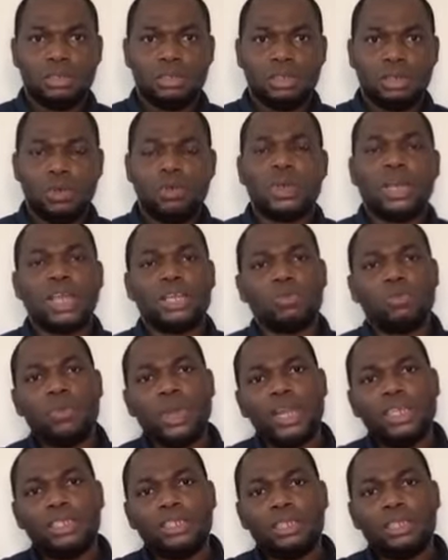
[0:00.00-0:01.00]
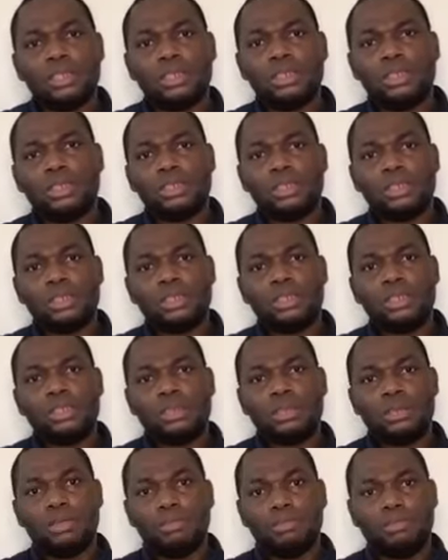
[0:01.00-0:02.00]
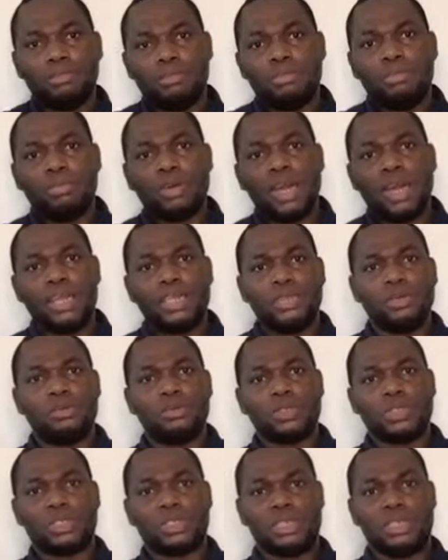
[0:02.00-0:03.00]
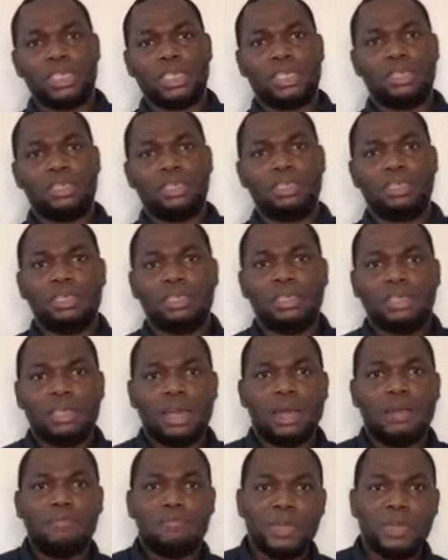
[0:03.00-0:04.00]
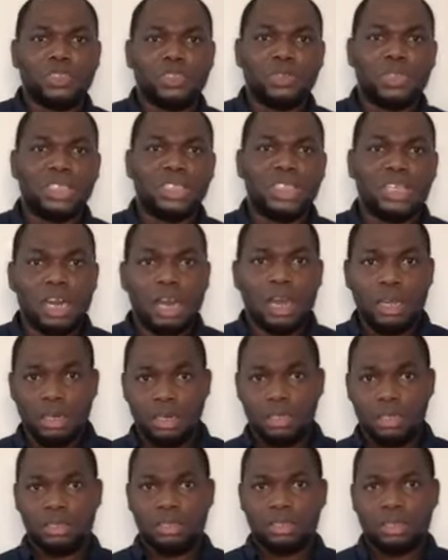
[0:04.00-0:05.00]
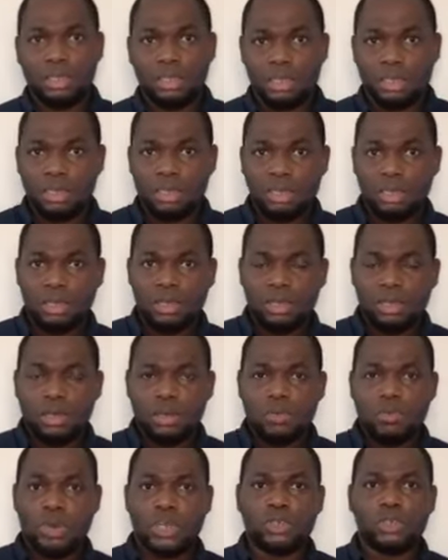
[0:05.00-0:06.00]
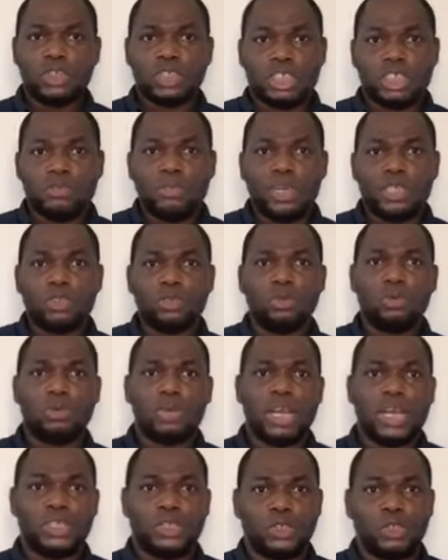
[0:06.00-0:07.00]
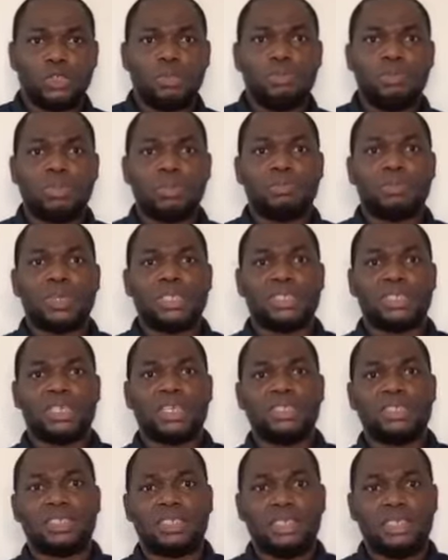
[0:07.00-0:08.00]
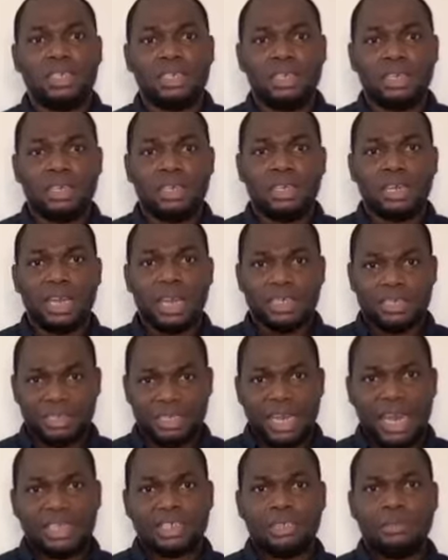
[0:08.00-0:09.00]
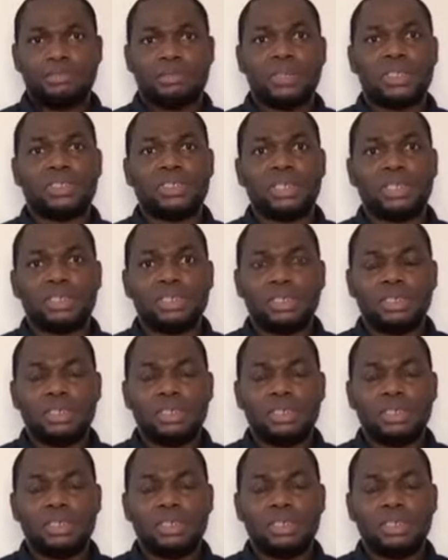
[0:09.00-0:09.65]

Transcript: Look at when Buhari was sick and bedridden in London, when Osinbajo assumed the presidency as the acting president.